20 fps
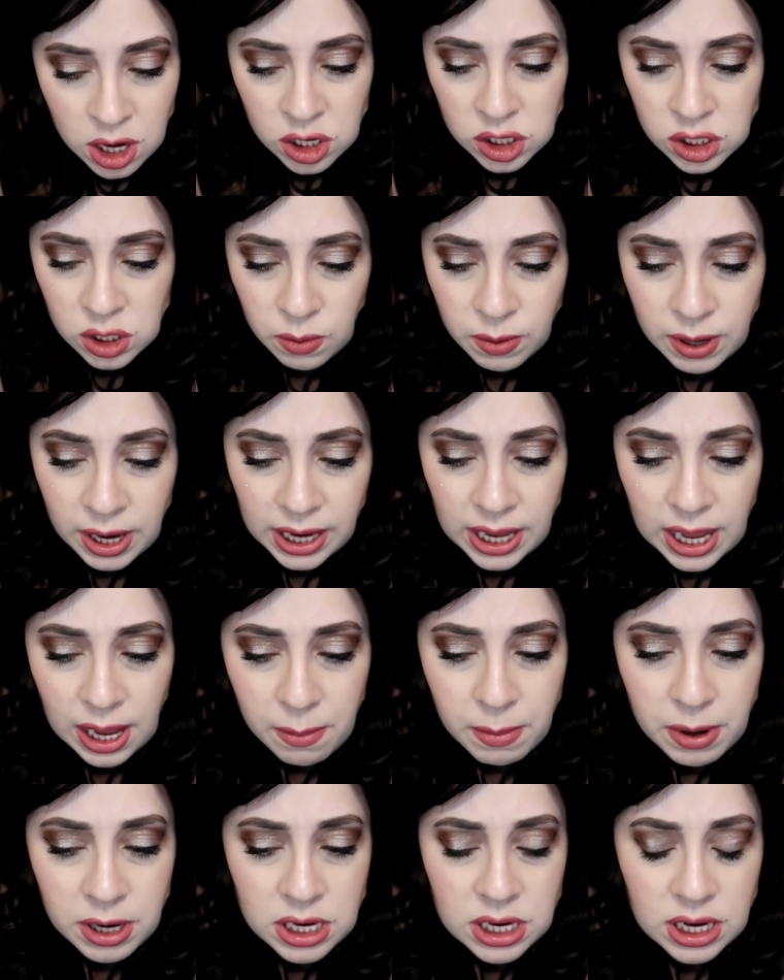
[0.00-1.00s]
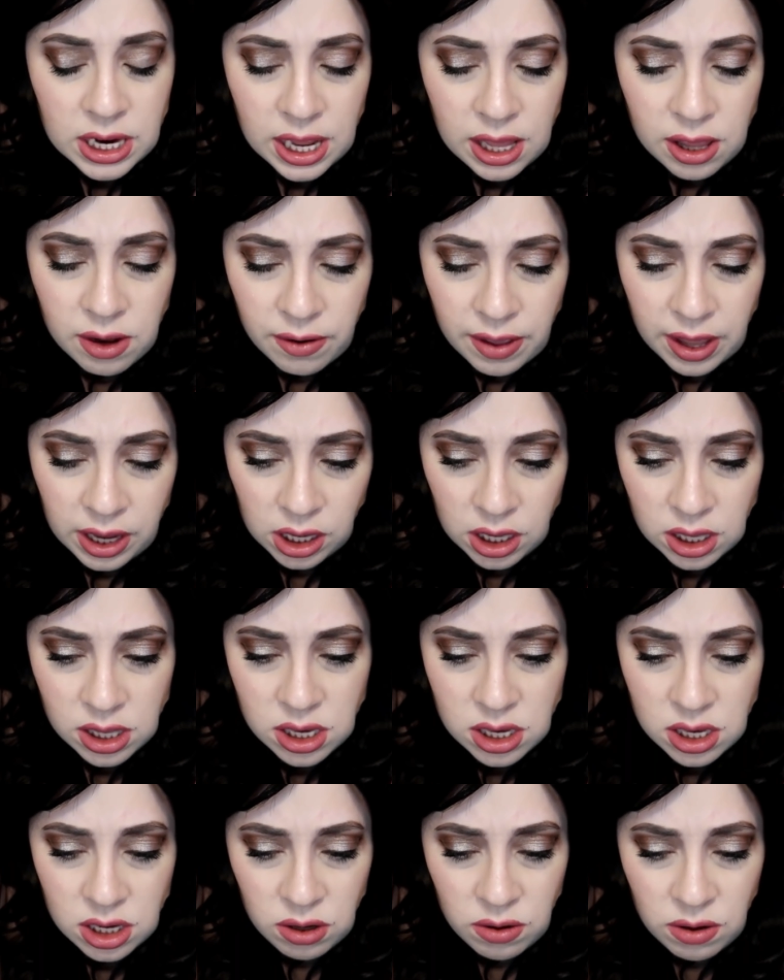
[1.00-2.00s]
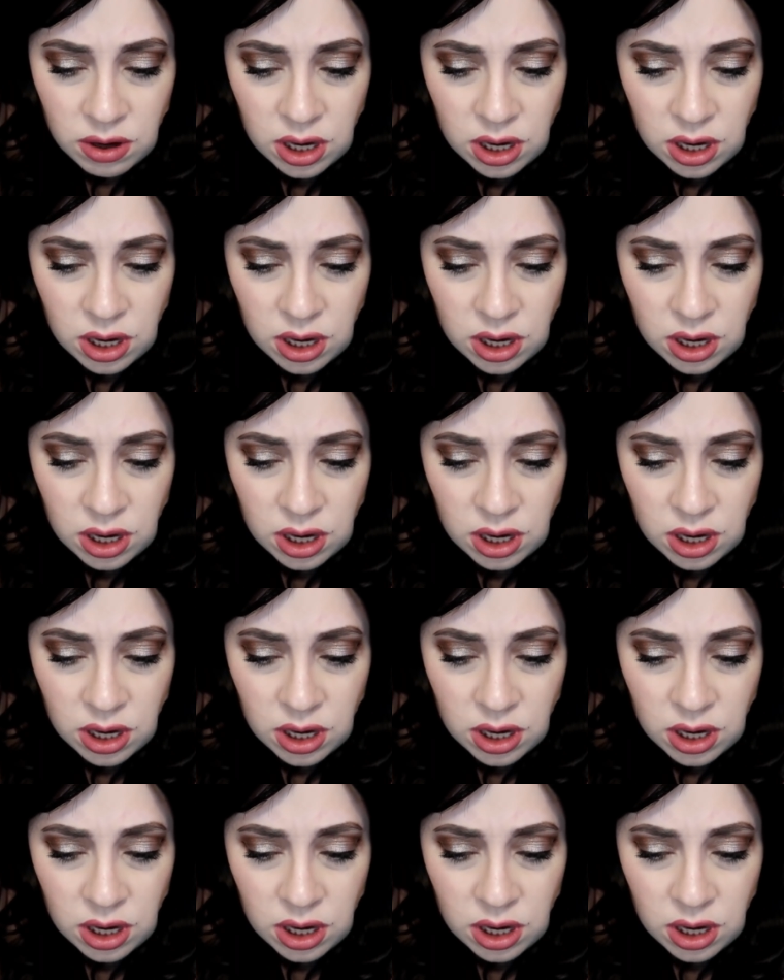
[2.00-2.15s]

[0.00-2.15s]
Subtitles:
So when I came in today, they're like, it's